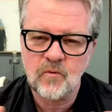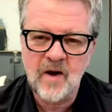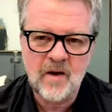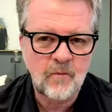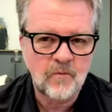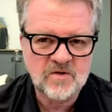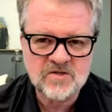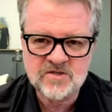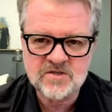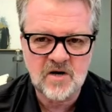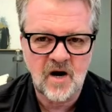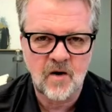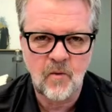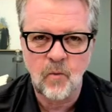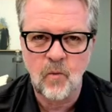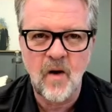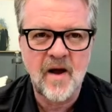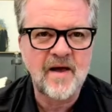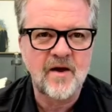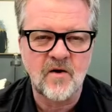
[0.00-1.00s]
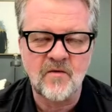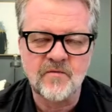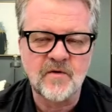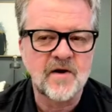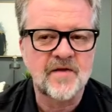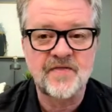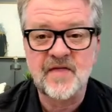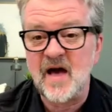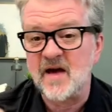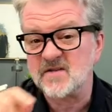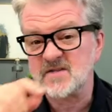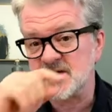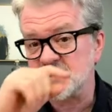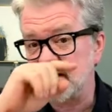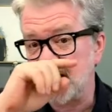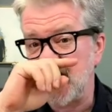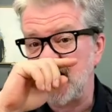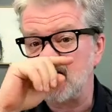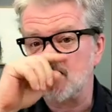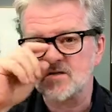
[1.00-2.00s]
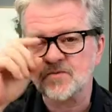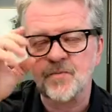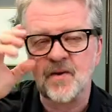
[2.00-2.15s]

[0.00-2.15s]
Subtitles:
start way over $1,000,